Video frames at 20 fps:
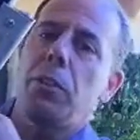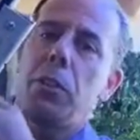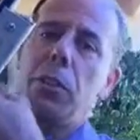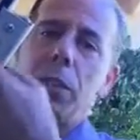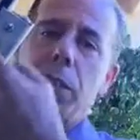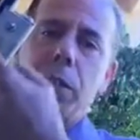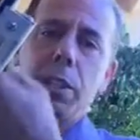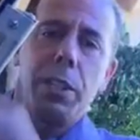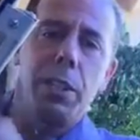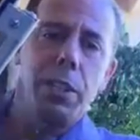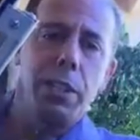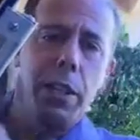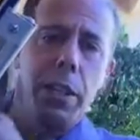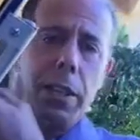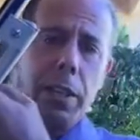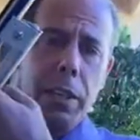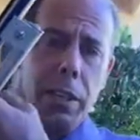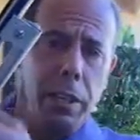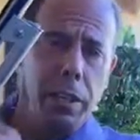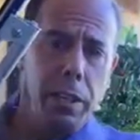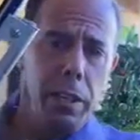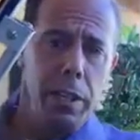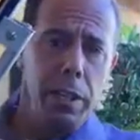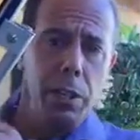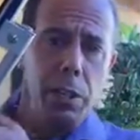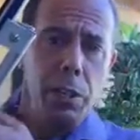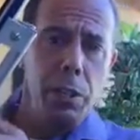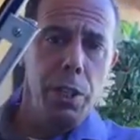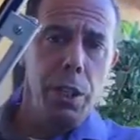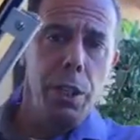
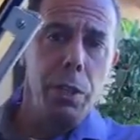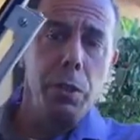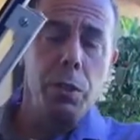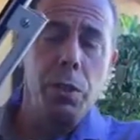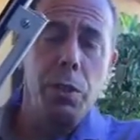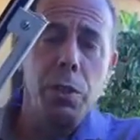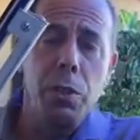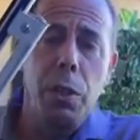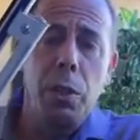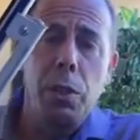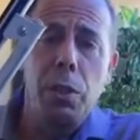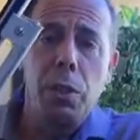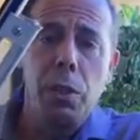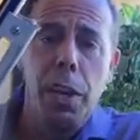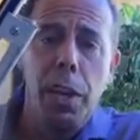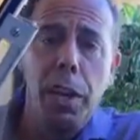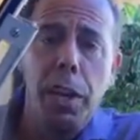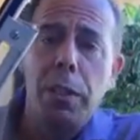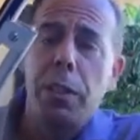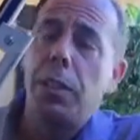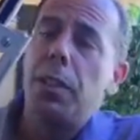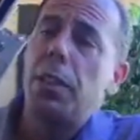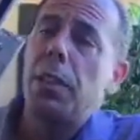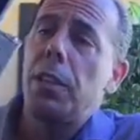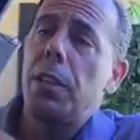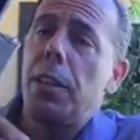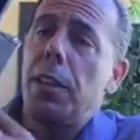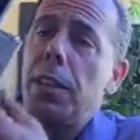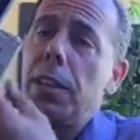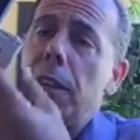36-inch channels another chance
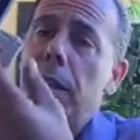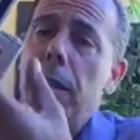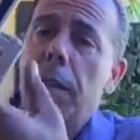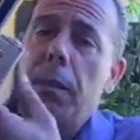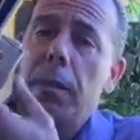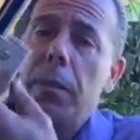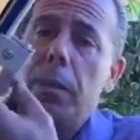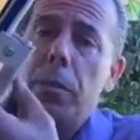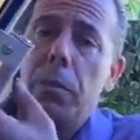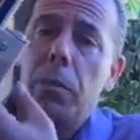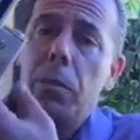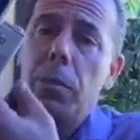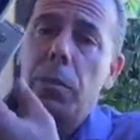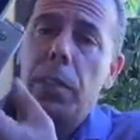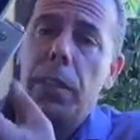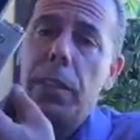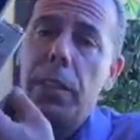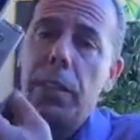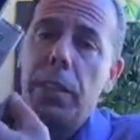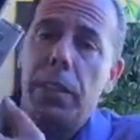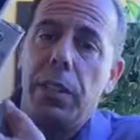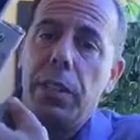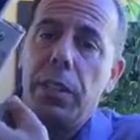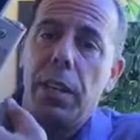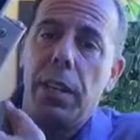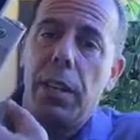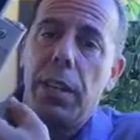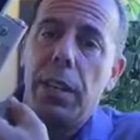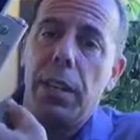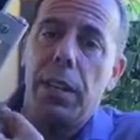with this
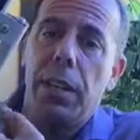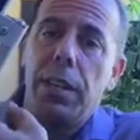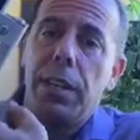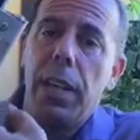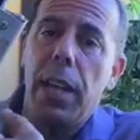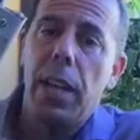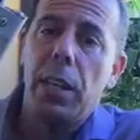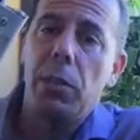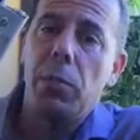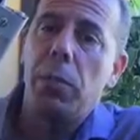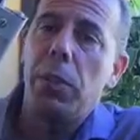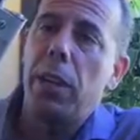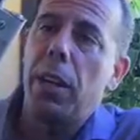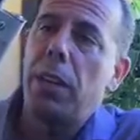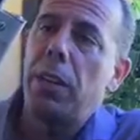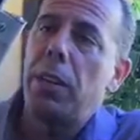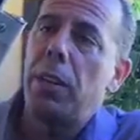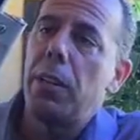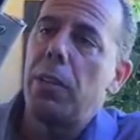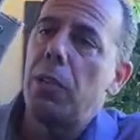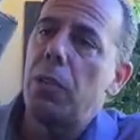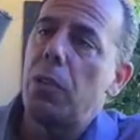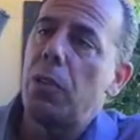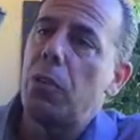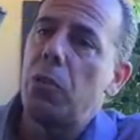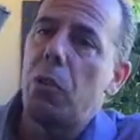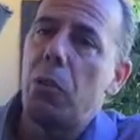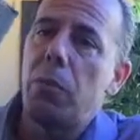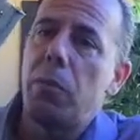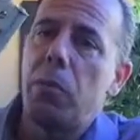attachment on here that
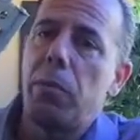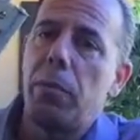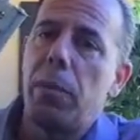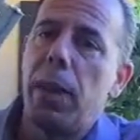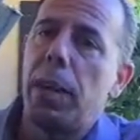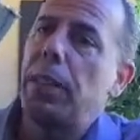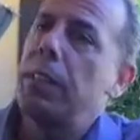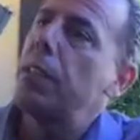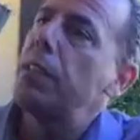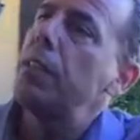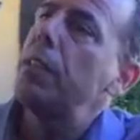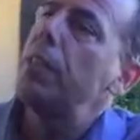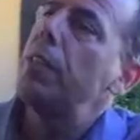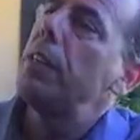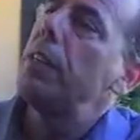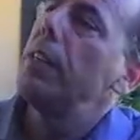Sorbo makes.